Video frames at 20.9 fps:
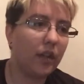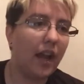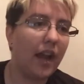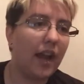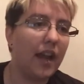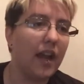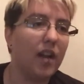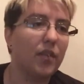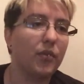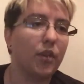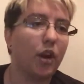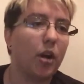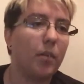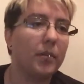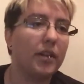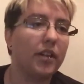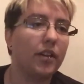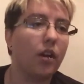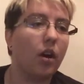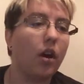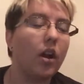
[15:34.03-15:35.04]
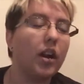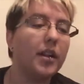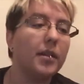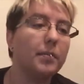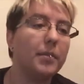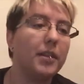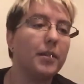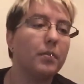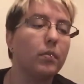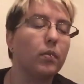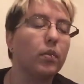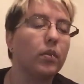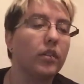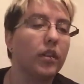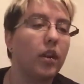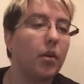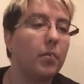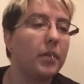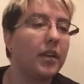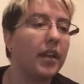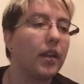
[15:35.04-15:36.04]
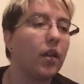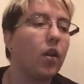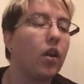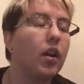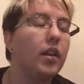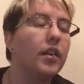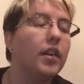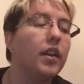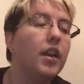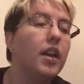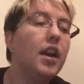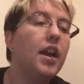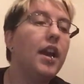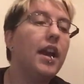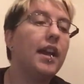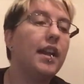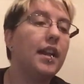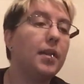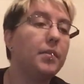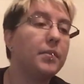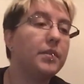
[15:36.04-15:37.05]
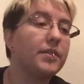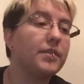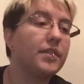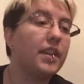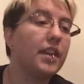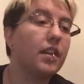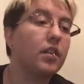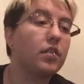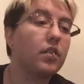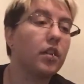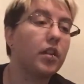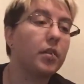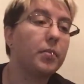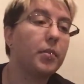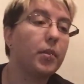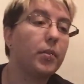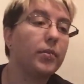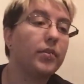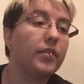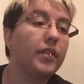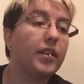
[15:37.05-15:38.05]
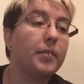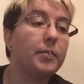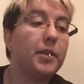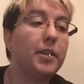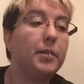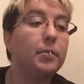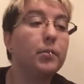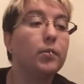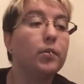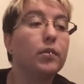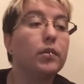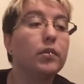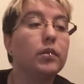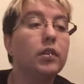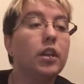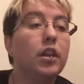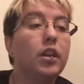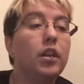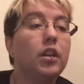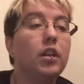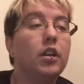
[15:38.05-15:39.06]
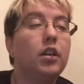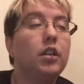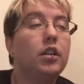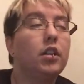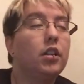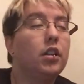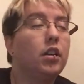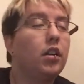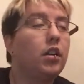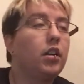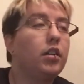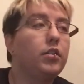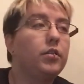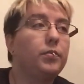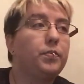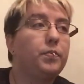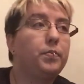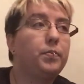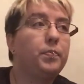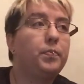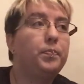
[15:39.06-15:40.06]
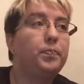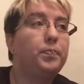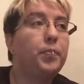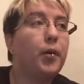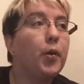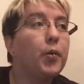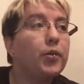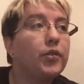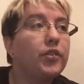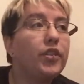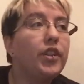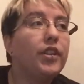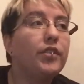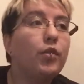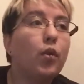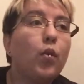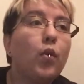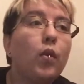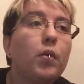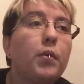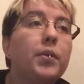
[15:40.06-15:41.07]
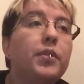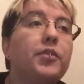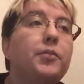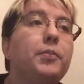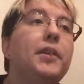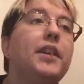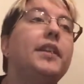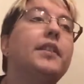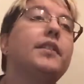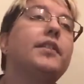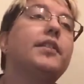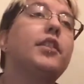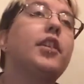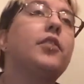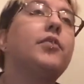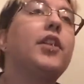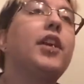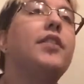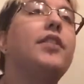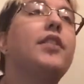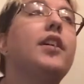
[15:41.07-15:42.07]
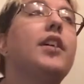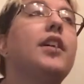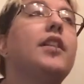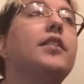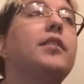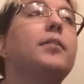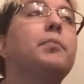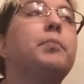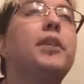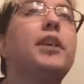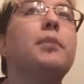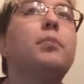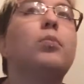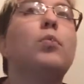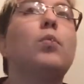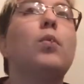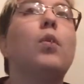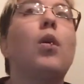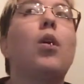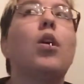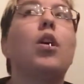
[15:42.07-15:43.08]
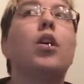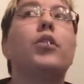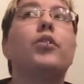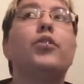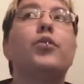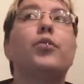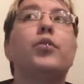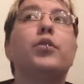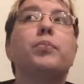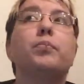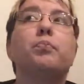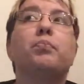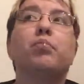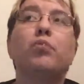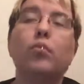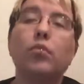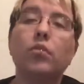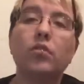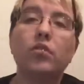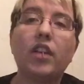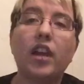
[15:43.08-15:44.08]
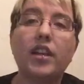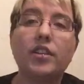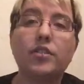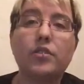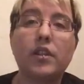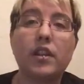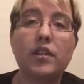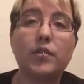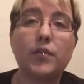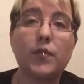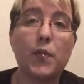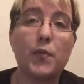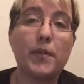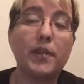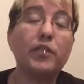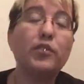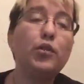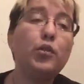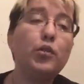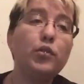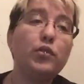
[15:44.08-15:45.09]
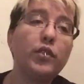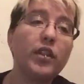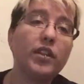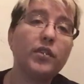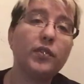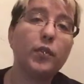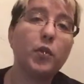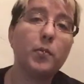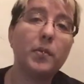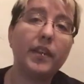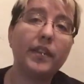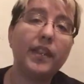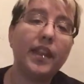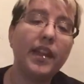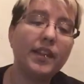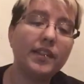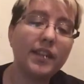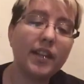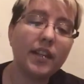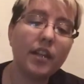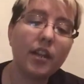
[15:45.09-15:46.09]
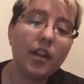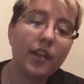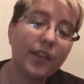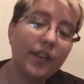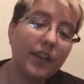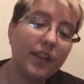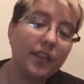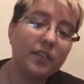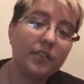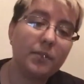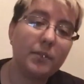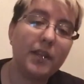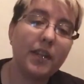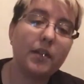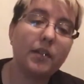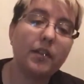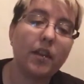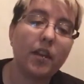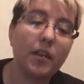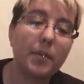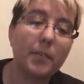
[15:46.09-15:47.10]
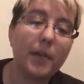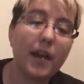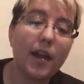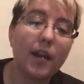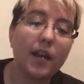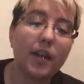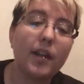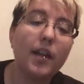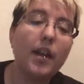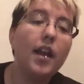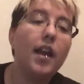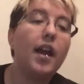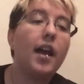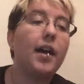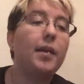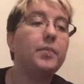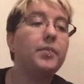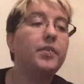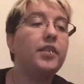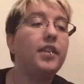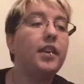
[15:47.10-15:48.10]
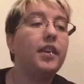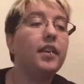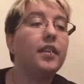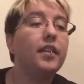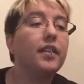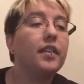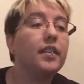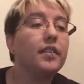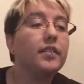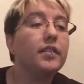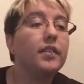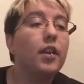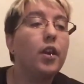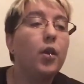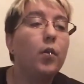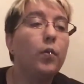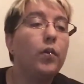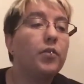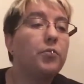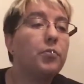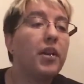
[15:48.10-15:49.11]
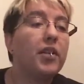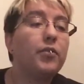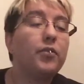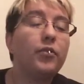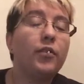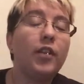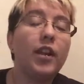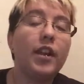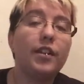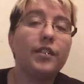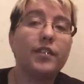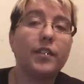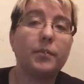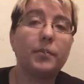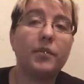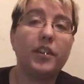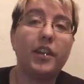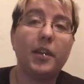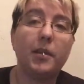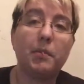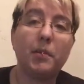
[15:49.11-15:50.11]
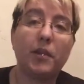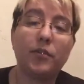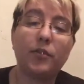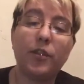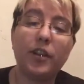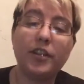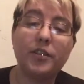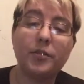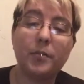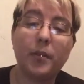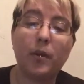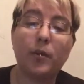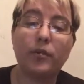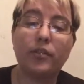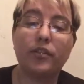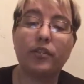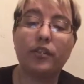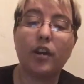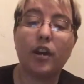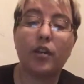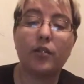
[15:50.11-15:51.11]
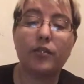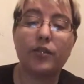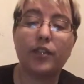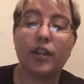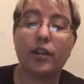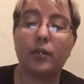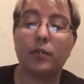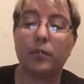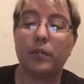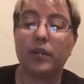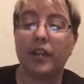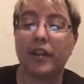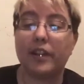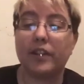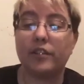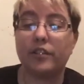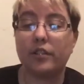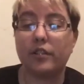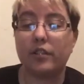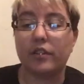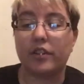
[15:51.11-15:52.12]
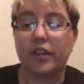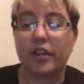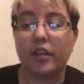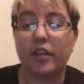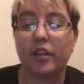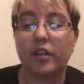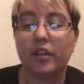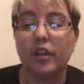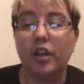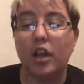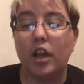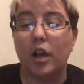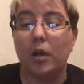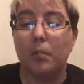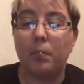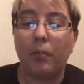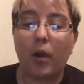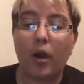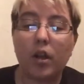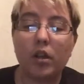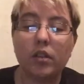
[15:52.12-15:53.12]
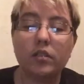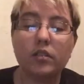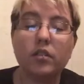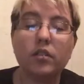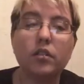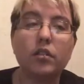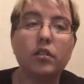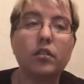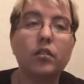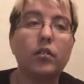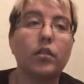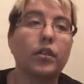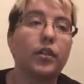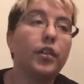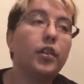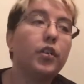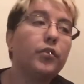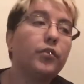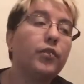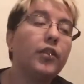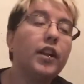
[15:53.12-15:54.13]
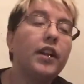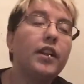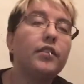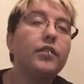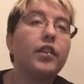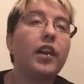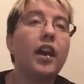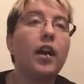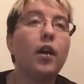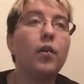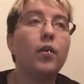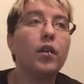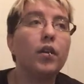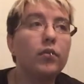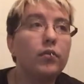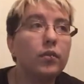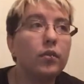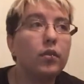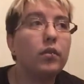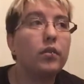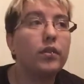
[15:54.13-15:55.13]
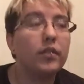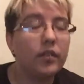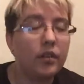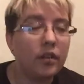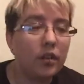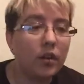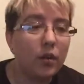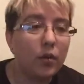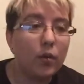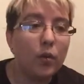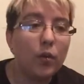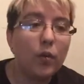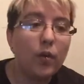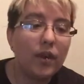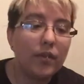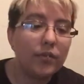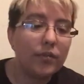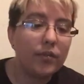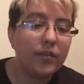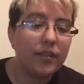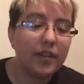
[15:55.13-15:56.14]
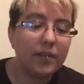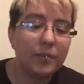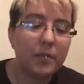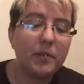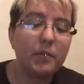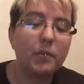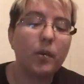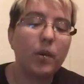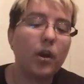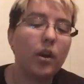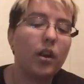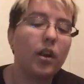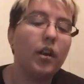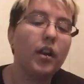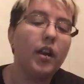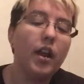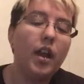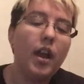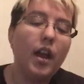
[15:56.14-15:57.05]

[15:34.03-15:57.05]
I have commented on and people are commenting on. And I've been seeing a lot of posts that people are posting towards me and stuff, and then people are doing borderline transphobic things, and nothing is being done about it. I'm seeing this with my friends. I'm seeing my friends post stuff that are related to their partner or their friends, however, whoever these people are.